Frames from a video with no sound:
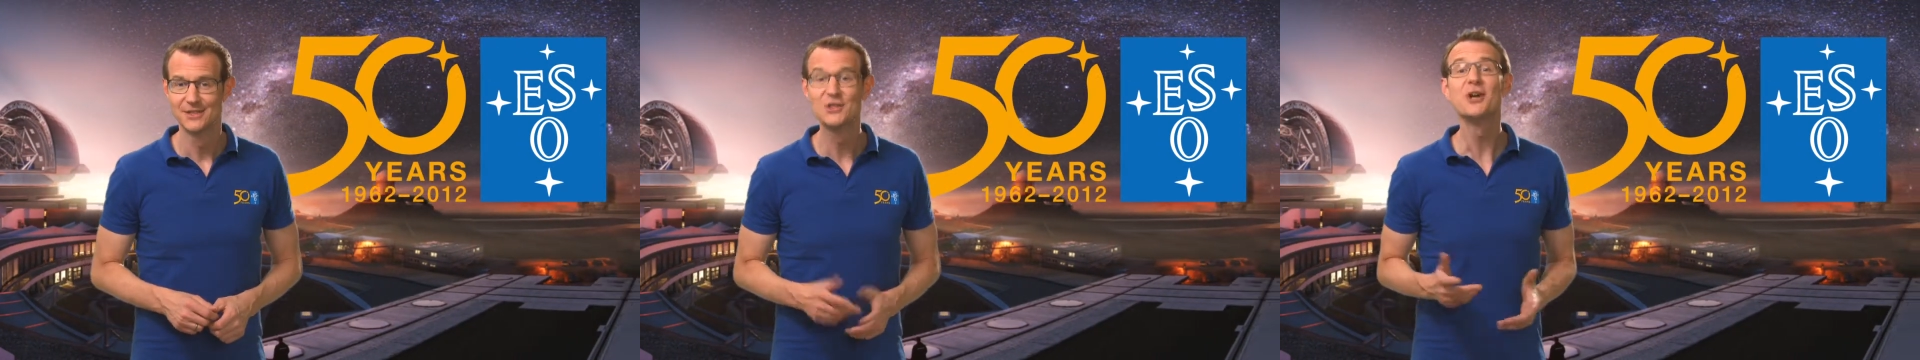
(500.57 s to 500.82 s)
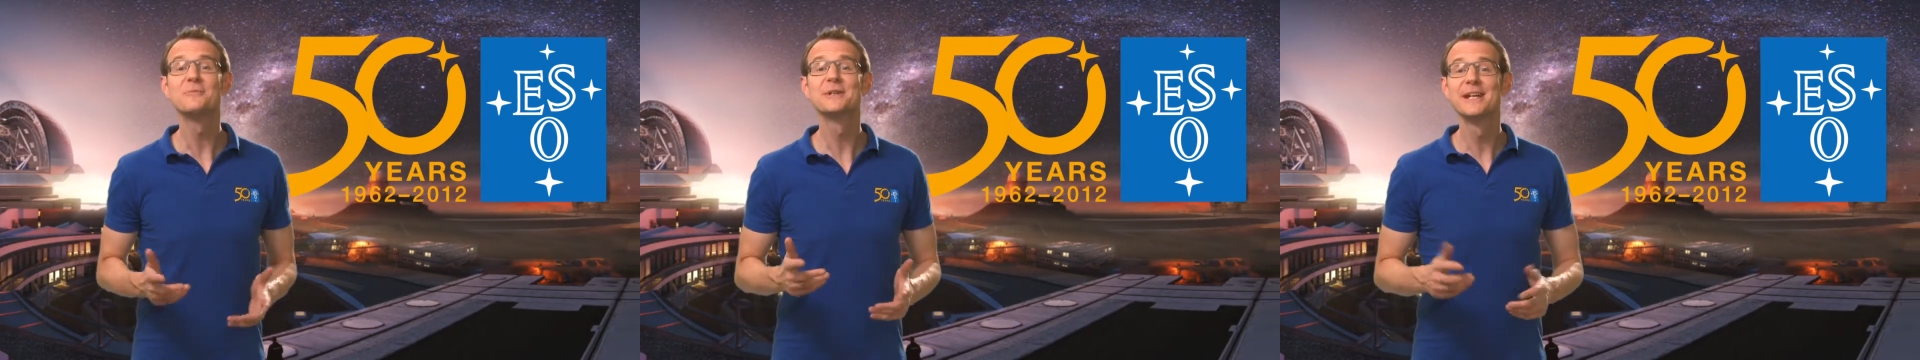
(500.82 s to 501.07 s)

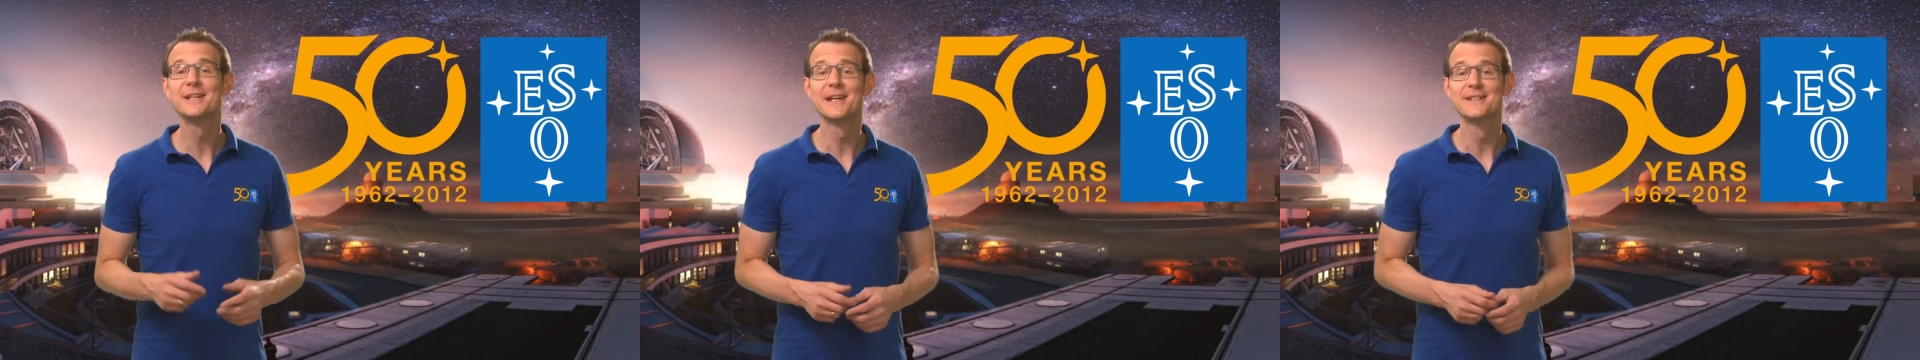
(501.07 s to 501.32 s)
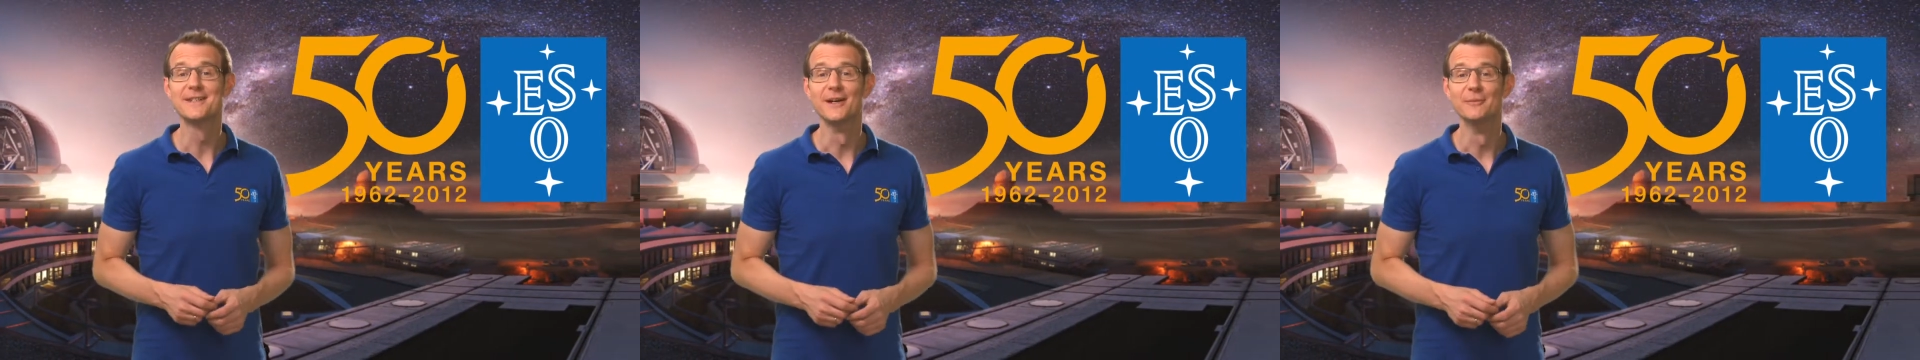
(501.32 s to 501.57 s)
Join me again
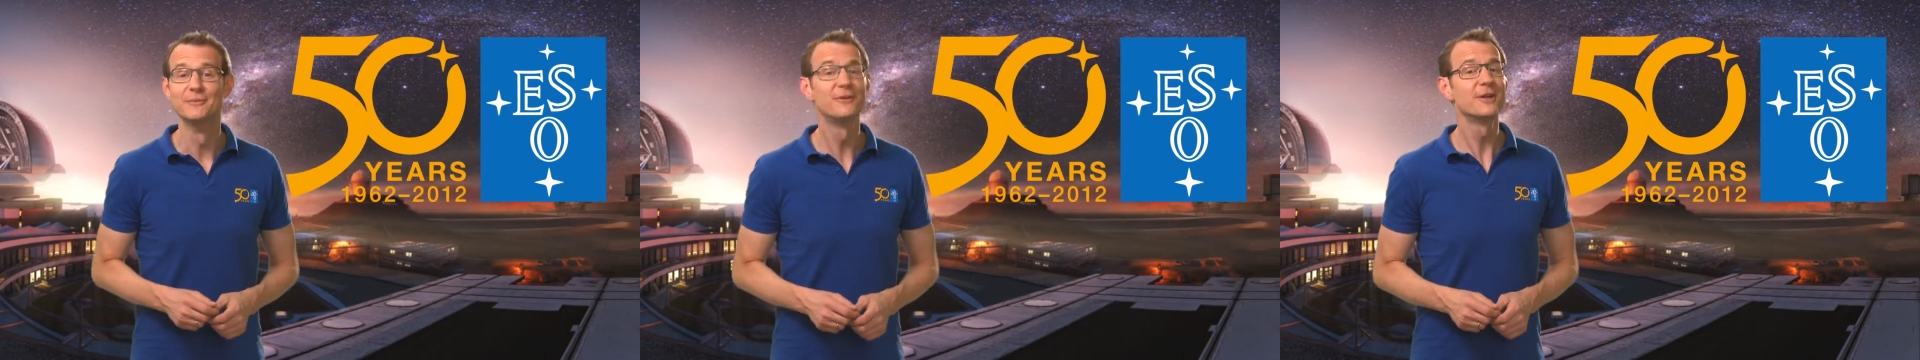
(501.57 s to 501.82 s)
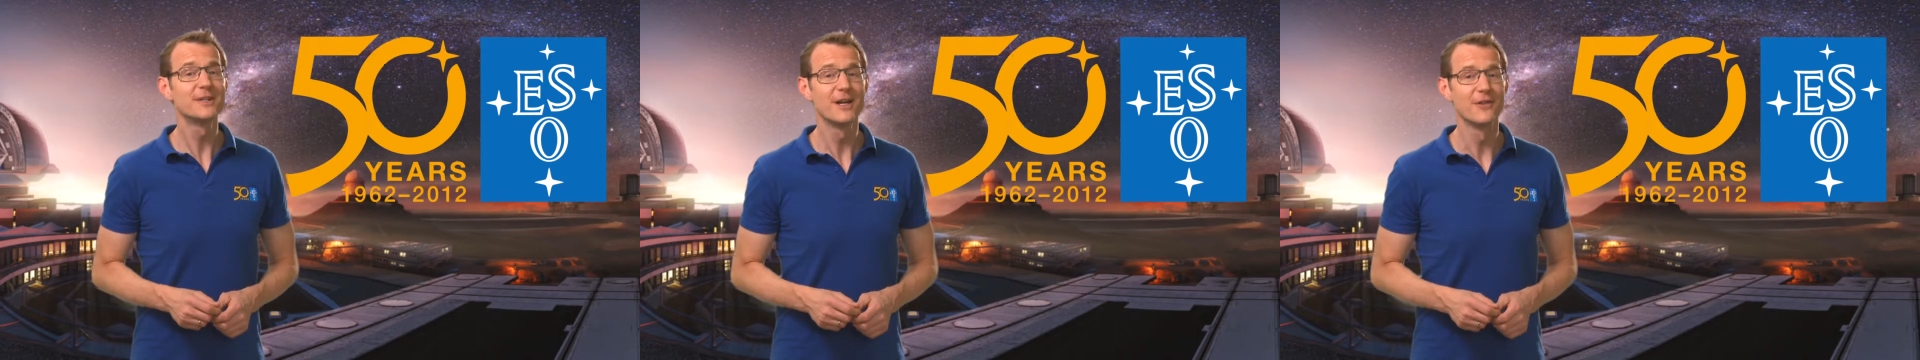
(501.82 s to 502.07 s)
next time
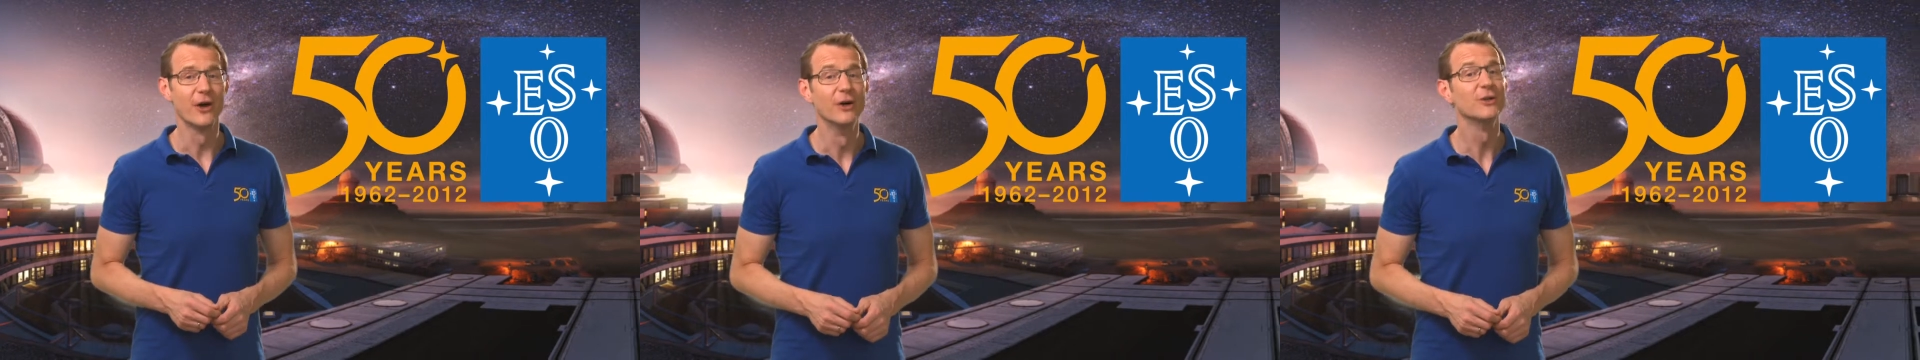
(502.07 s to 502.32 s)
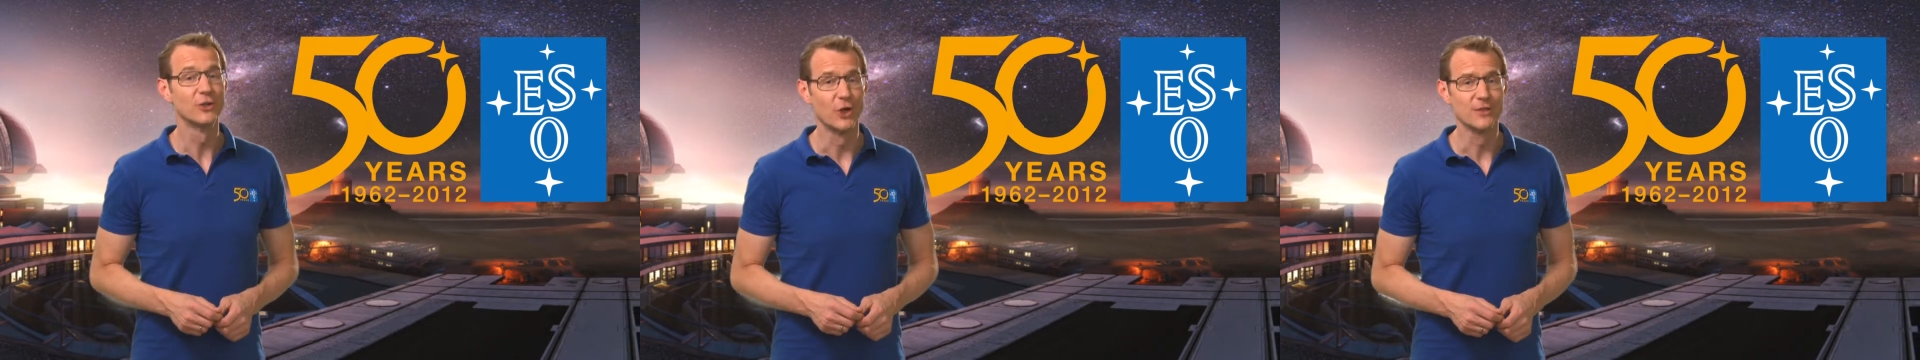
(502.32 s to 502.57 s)
for another
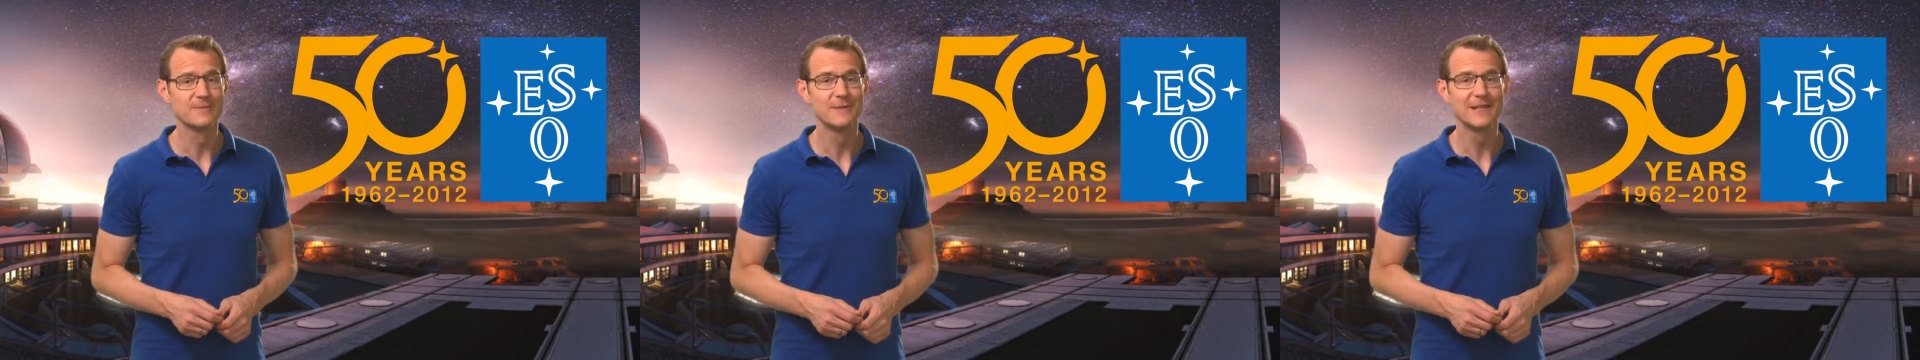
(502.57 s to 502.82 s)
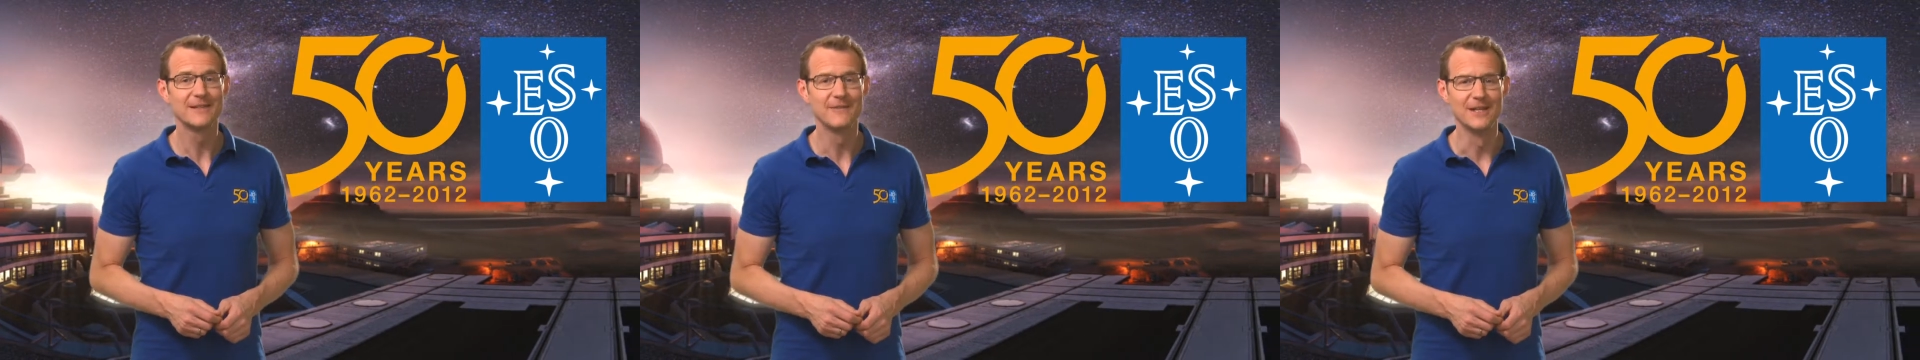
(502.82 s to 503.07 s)

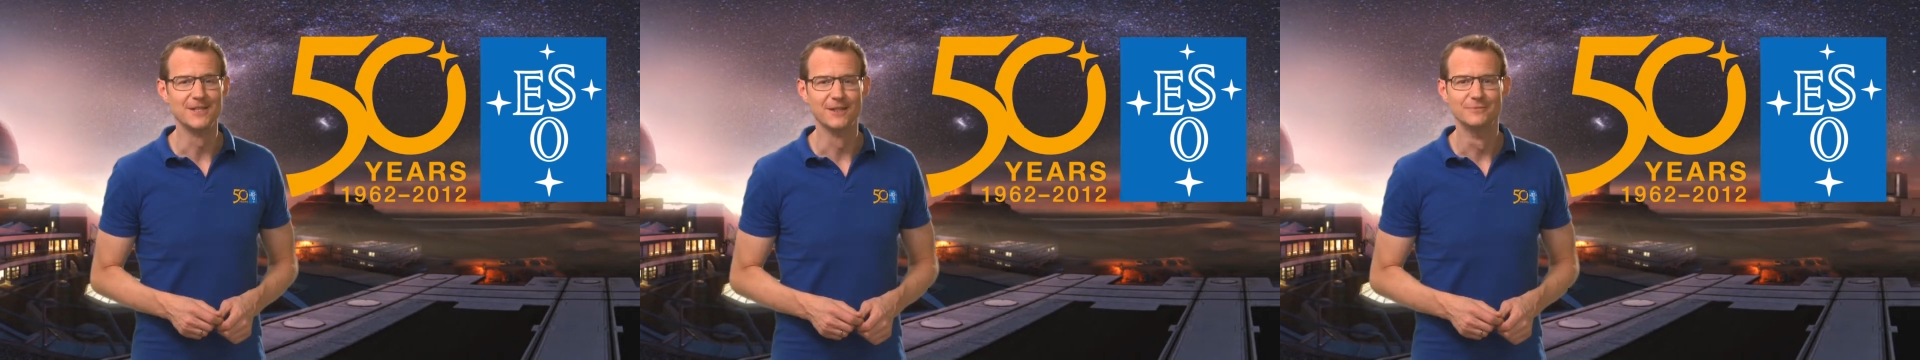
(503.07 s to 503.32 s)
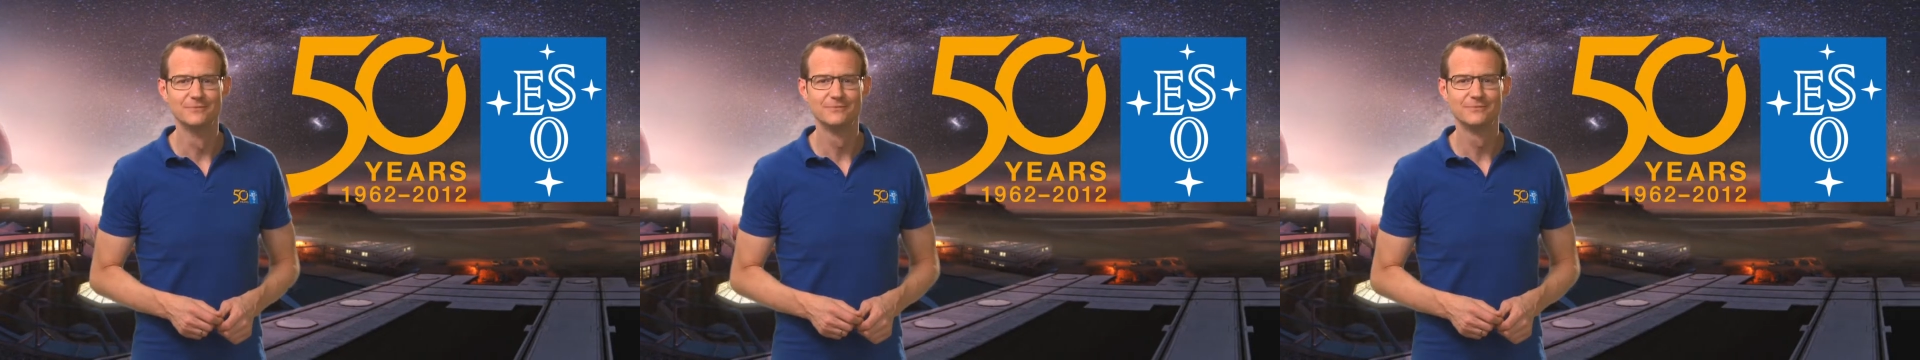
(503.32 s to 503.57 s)
cosmic adventure.